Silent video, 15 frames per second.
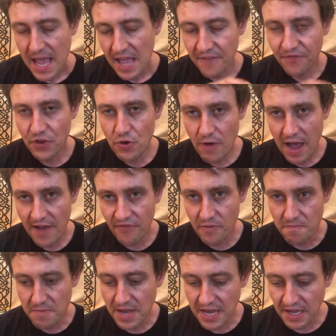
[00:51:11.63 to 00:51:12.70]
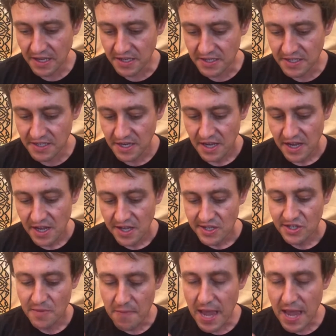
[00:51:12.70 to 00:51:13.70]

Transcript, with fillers: if you have a means to